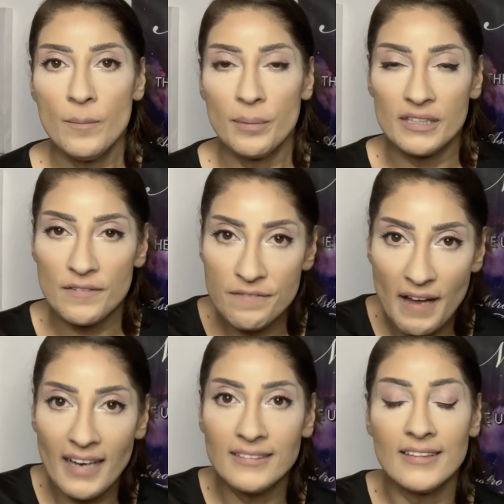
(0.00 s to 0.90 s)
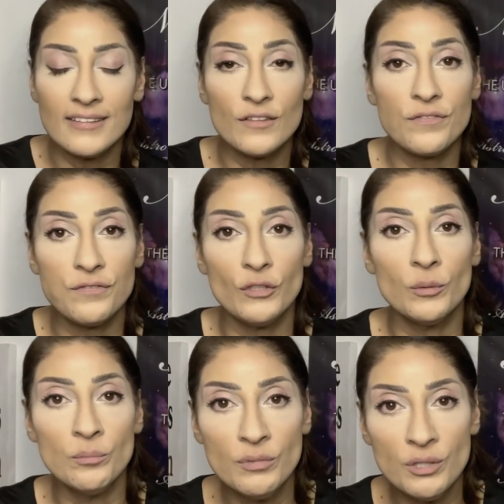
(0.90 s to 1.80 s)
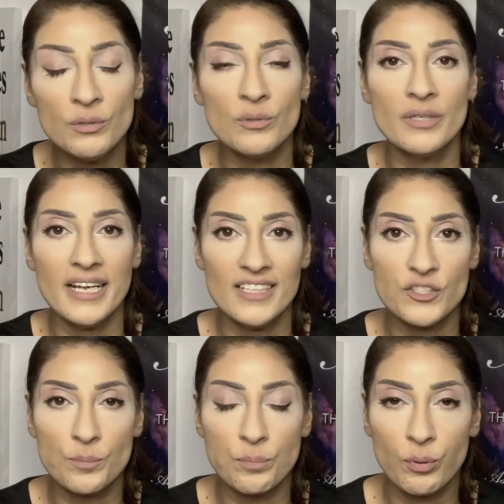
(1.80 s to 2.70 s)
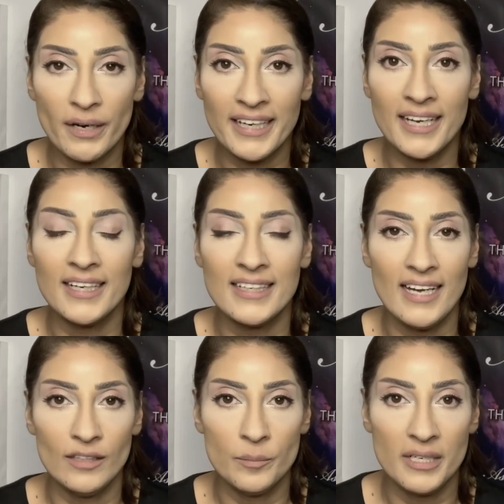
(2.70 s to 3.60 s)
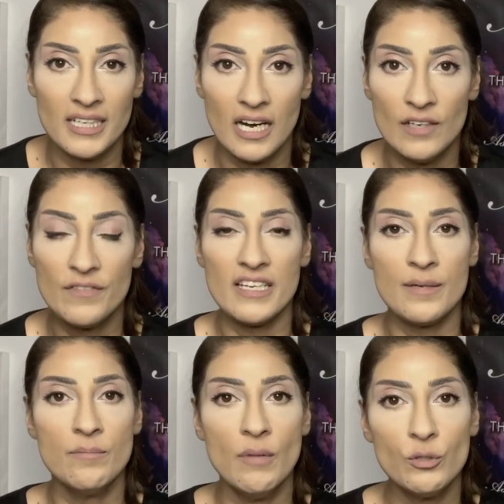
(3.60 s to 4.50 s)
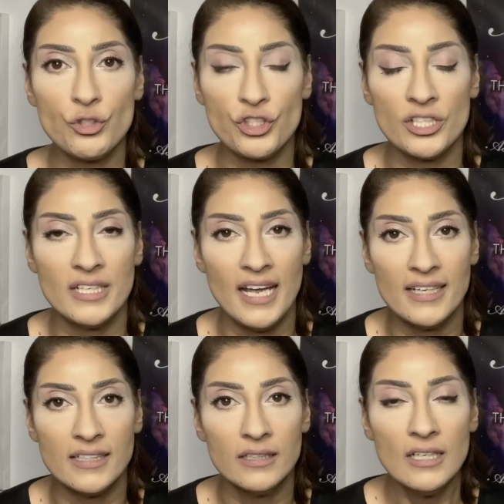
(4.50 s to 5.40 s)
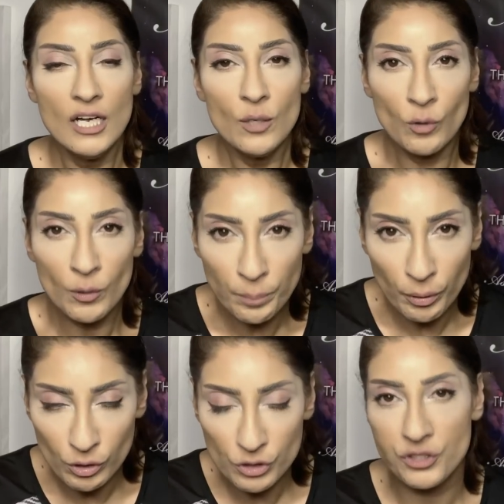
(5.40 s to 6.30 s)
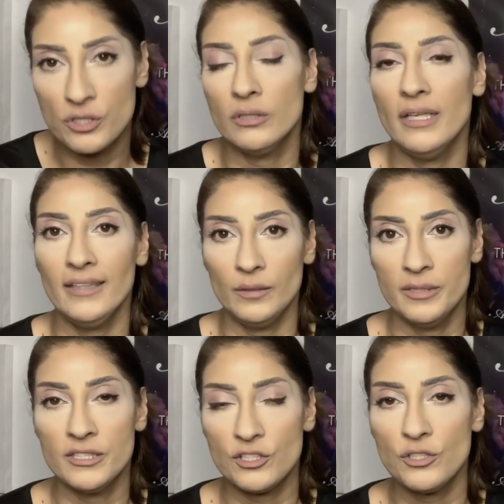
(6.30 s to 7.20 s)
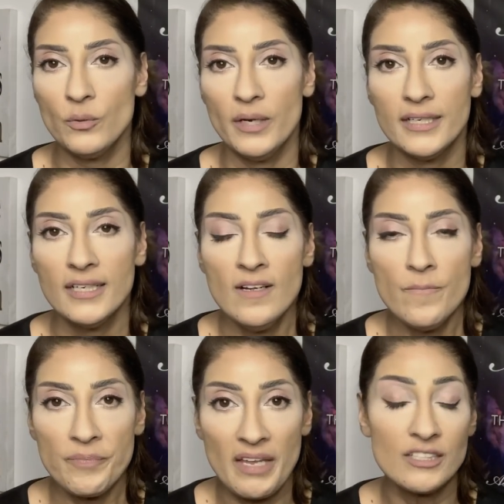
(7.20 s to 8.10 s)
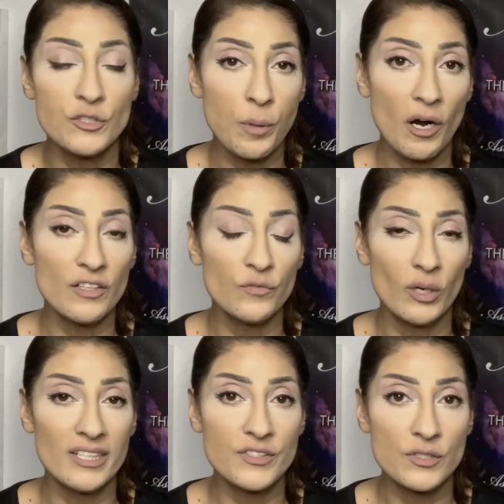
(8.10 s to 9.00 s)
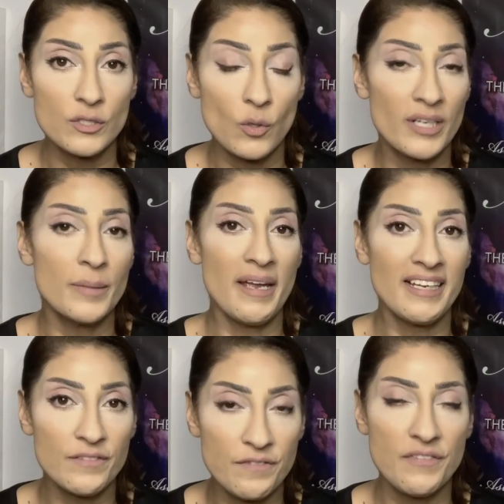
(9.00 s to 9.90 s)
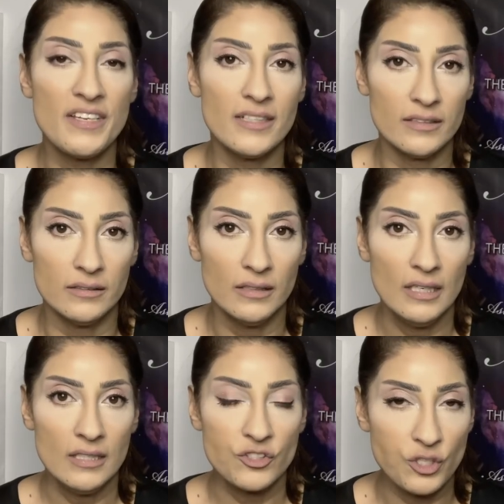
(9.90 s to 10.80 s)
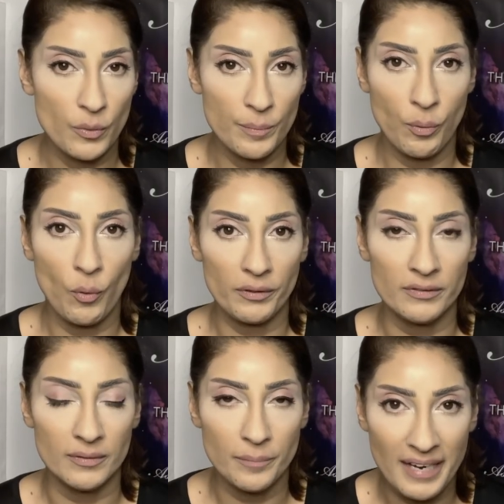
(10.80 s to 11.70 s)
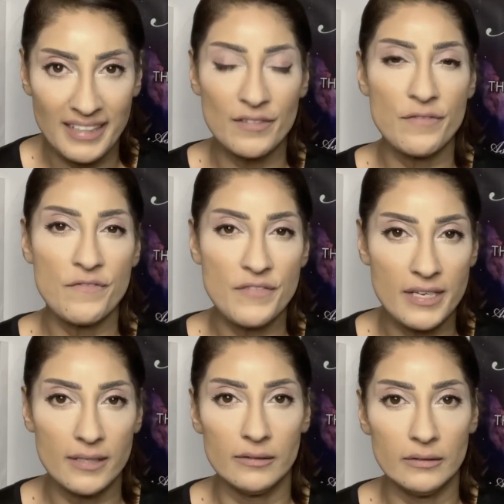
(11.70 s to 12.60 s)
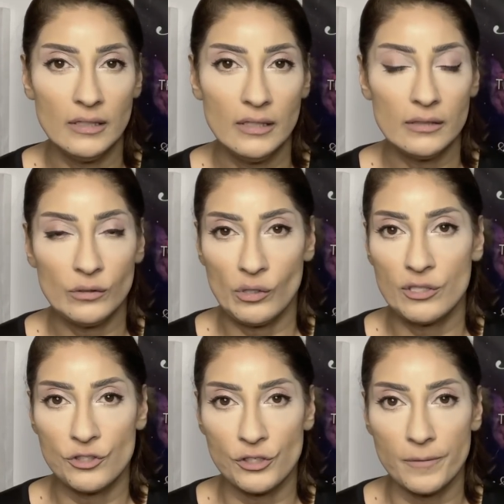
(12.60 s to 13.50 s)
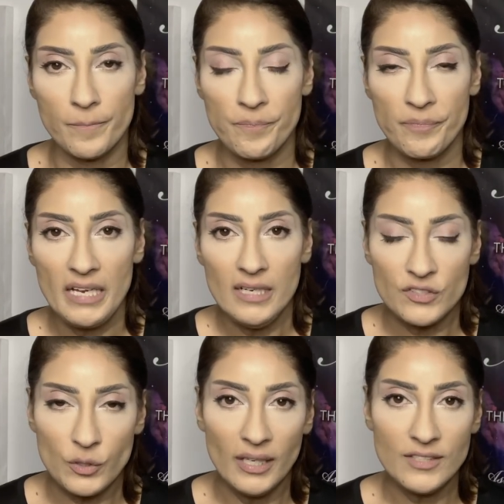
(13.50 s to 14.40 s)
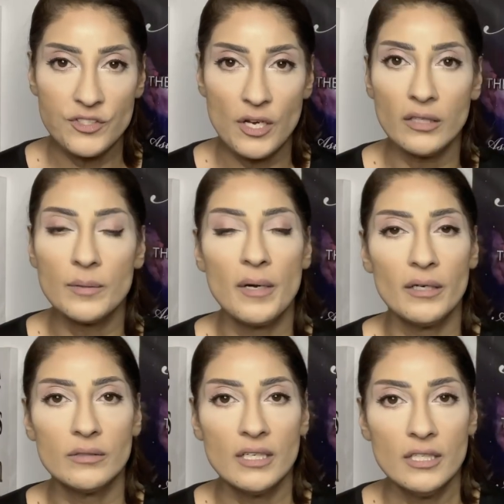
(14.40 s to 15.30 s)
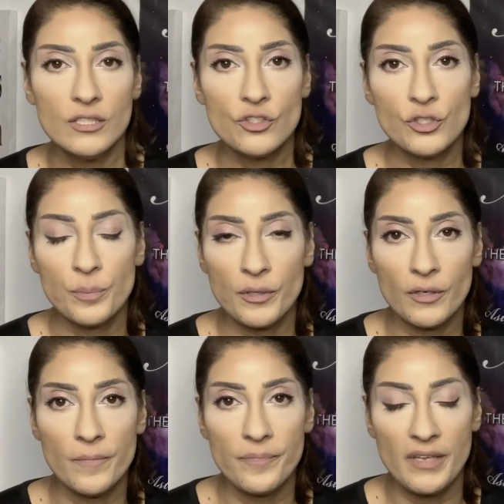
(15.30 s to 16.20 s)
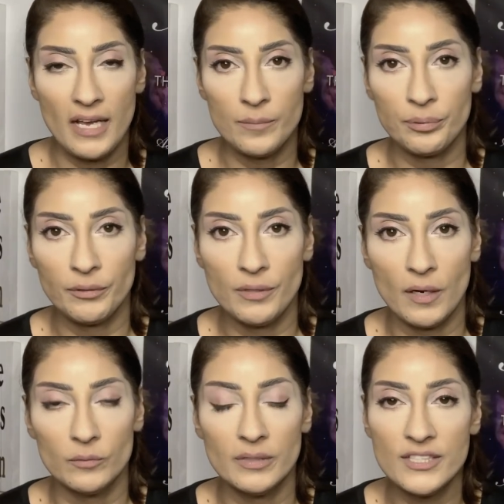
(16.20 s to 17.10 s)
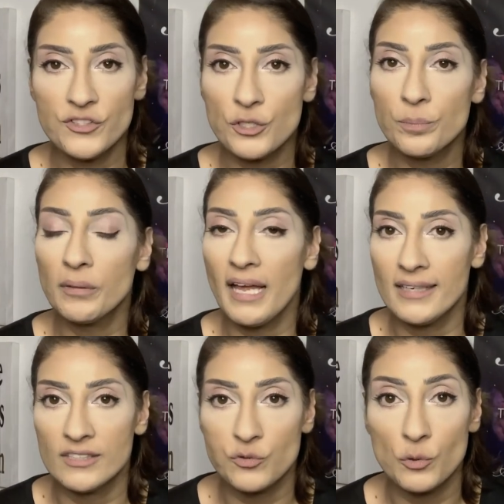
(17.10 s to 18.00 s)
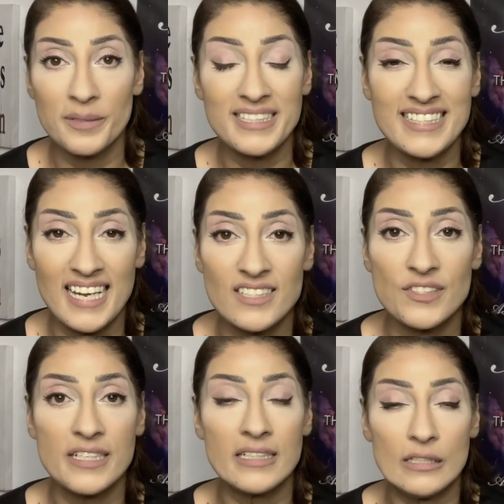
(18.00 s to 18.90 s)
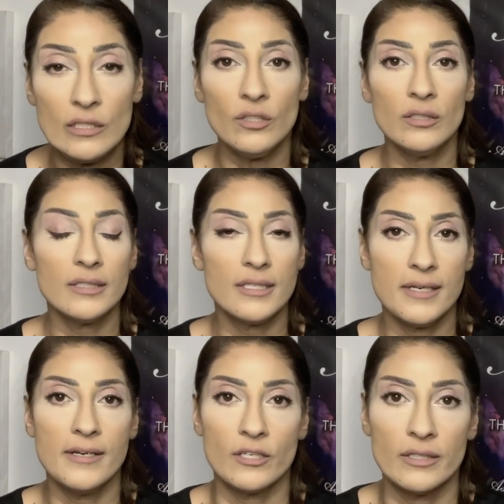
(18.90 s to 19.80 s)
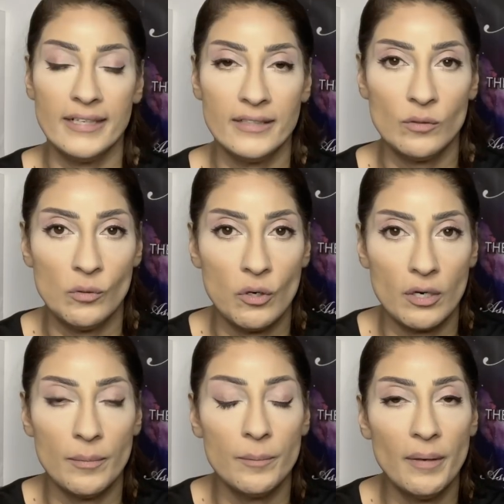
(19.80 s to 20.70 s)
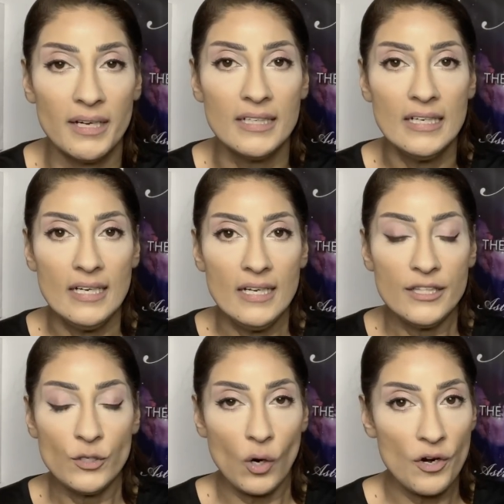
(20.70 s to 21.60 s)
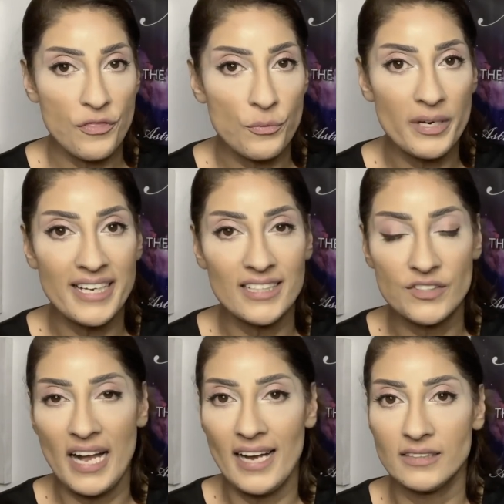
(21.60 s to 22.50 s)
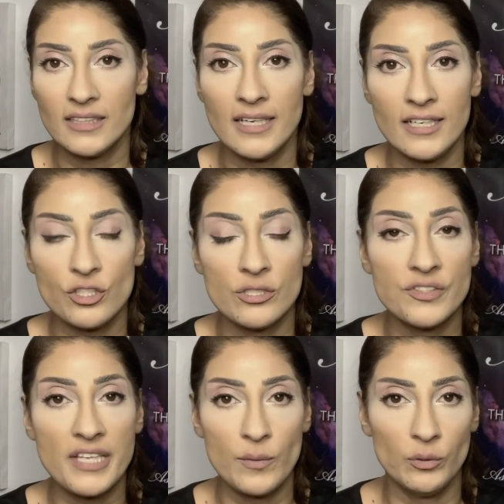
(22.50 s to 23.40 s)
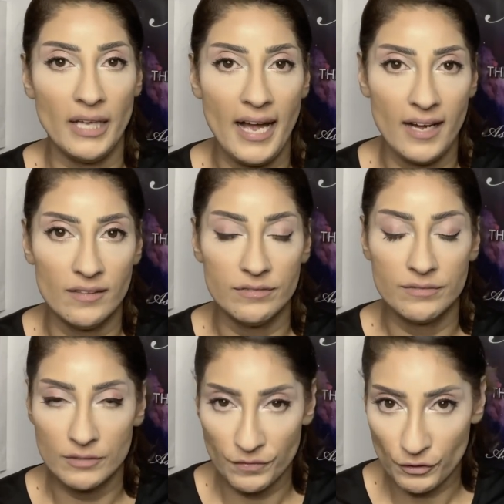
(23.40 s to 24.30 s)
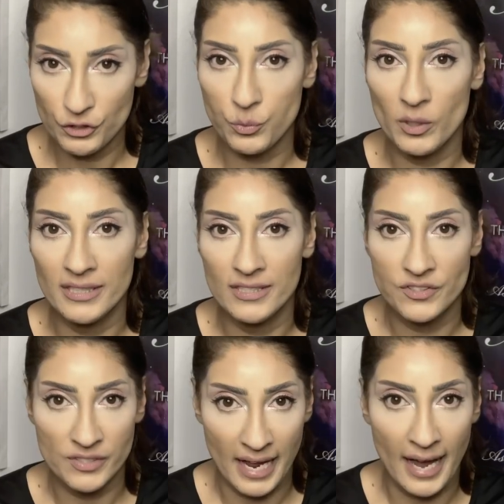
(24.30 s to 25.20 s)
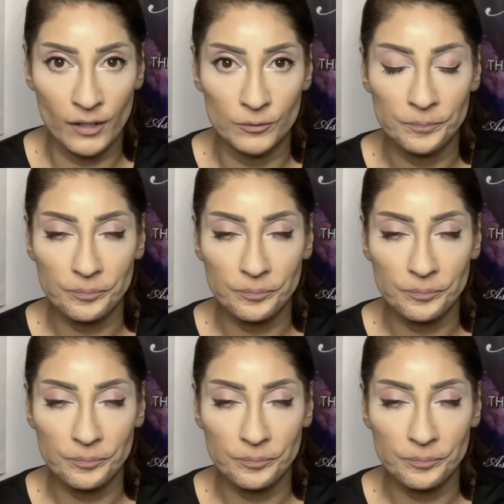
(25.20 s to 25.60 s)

but the fact that the full moon is bringing an element of emotion and a more personal element to it, that is part of what is going to make it feel so important, make it feel larger. So let's talk about Jupiter and Pluto. These two planets will be dancing all year in orb, but there are three exact connections they will have. The first one is now.